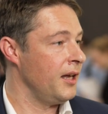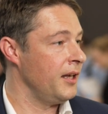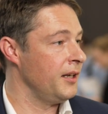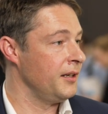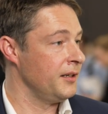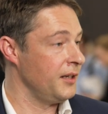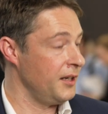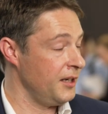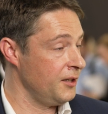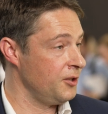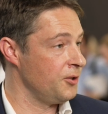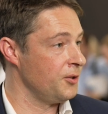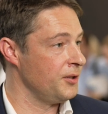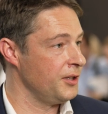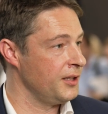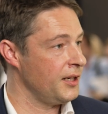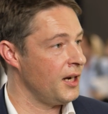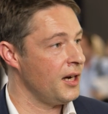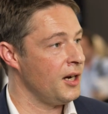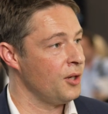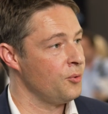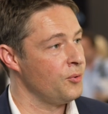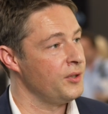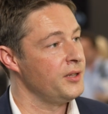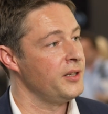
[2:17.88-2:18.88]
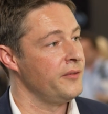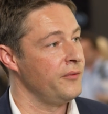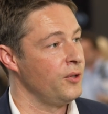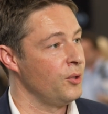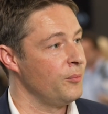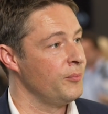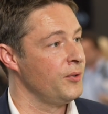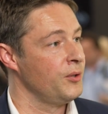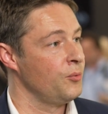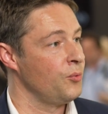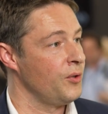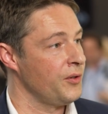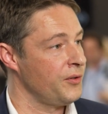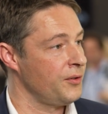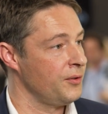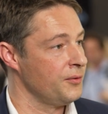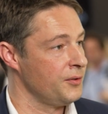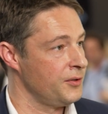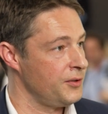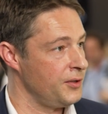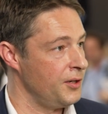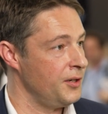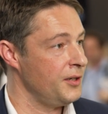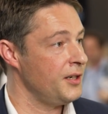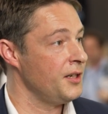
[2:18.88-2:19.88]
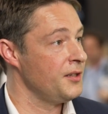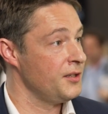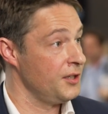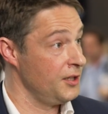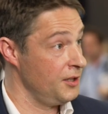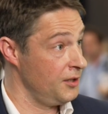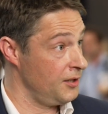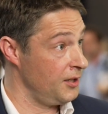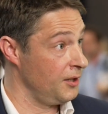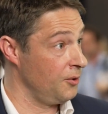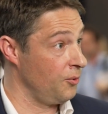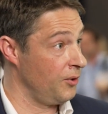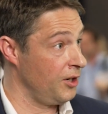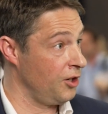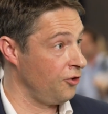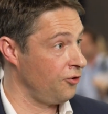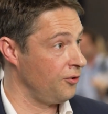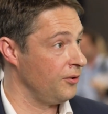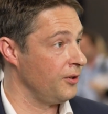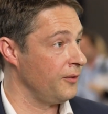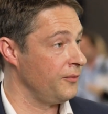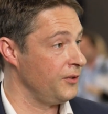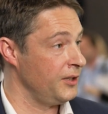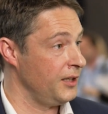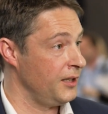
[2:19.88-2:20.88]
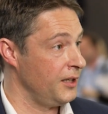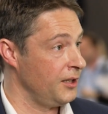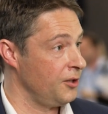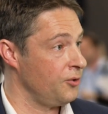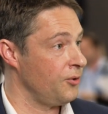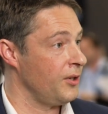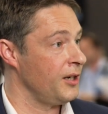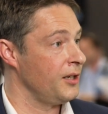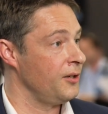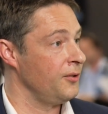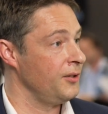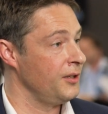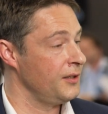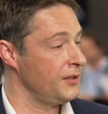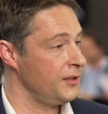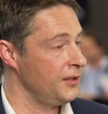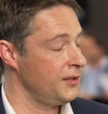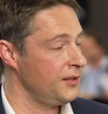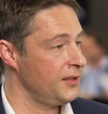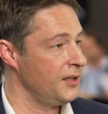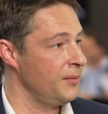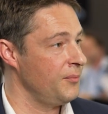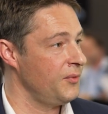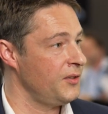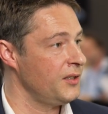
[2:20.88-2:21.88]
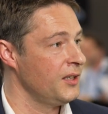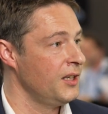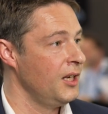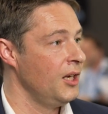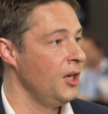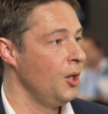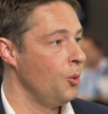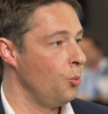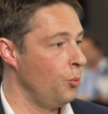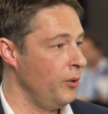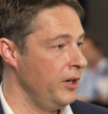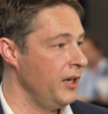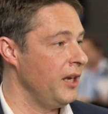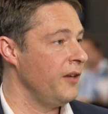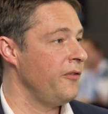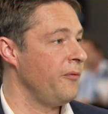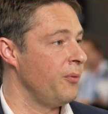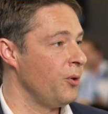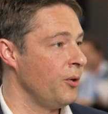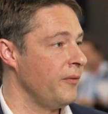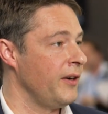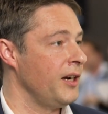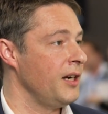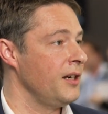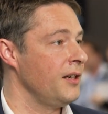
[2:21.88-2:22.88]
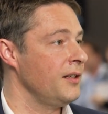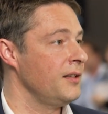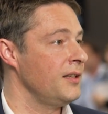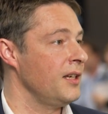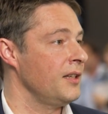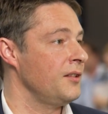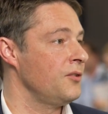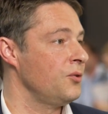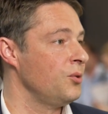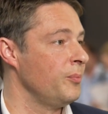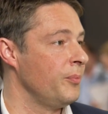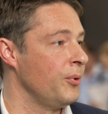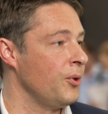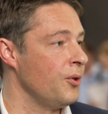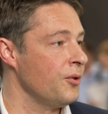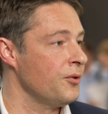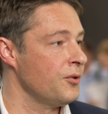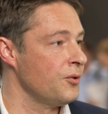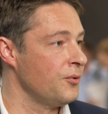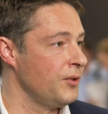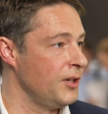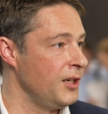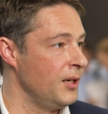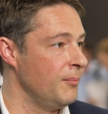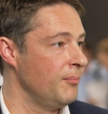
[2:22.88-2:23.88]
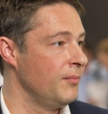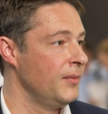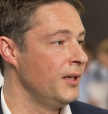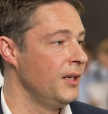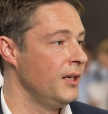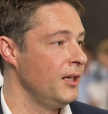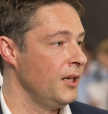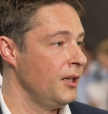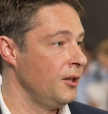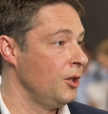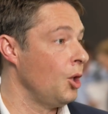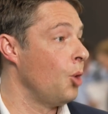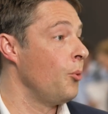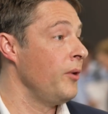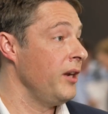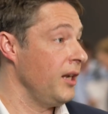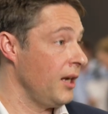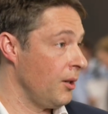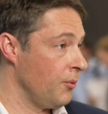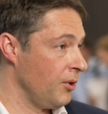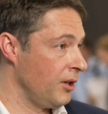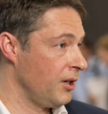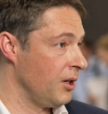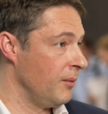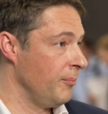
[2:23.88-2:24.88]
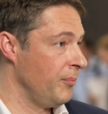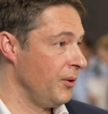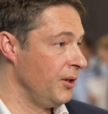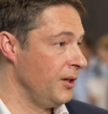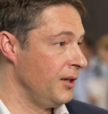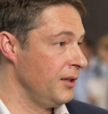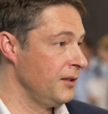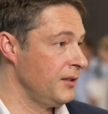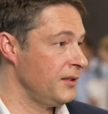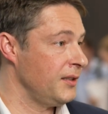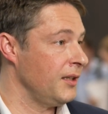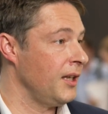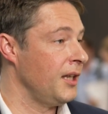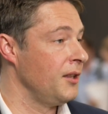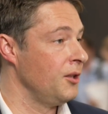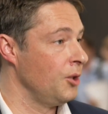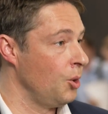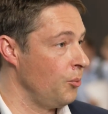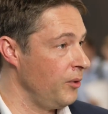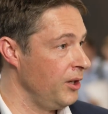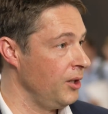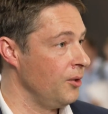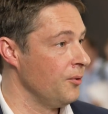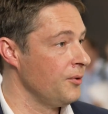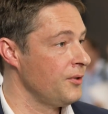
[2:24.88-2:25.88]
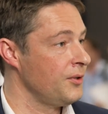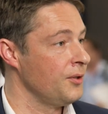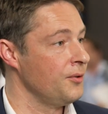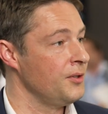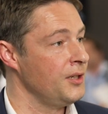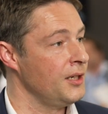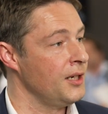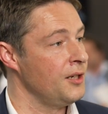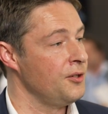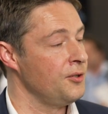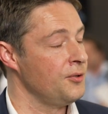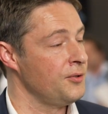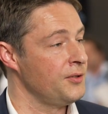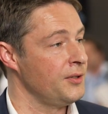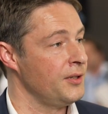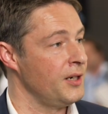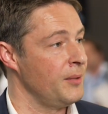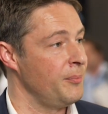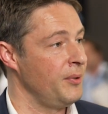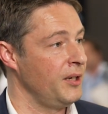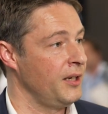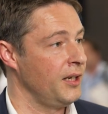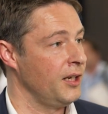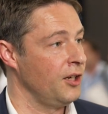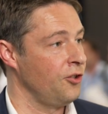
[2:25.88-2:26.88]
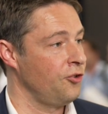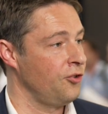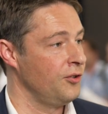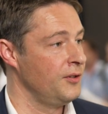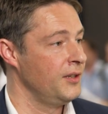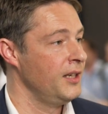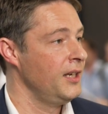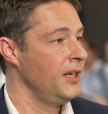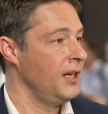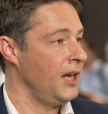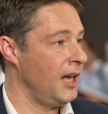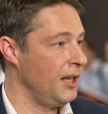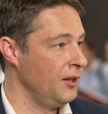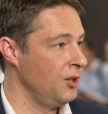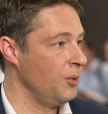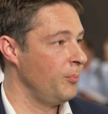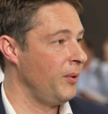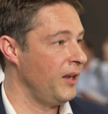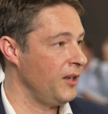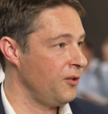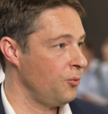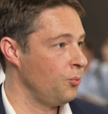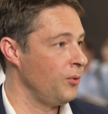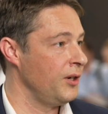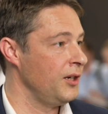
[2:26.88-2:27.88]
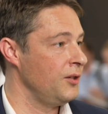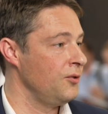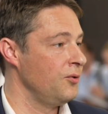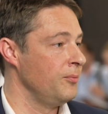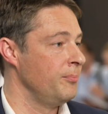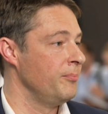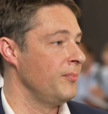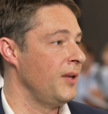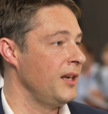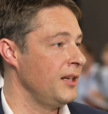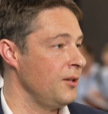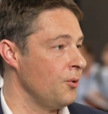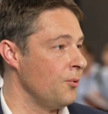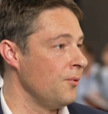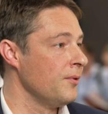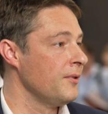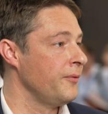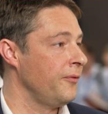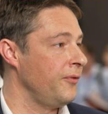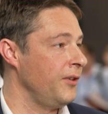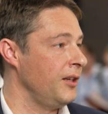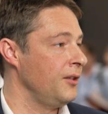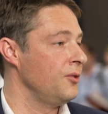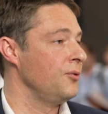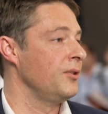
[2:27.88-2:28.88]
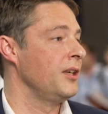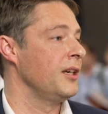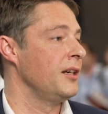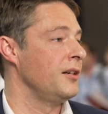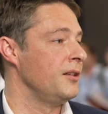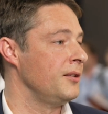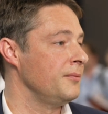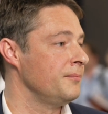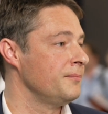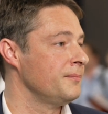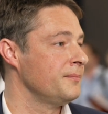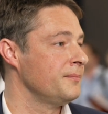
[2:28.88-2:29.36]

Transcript: and electronic hardware development was concerned and the integration of the electrohydraulic systems, we have provided that support to him, knowing our components and knowing also the end user application and the best way to make all the fit together.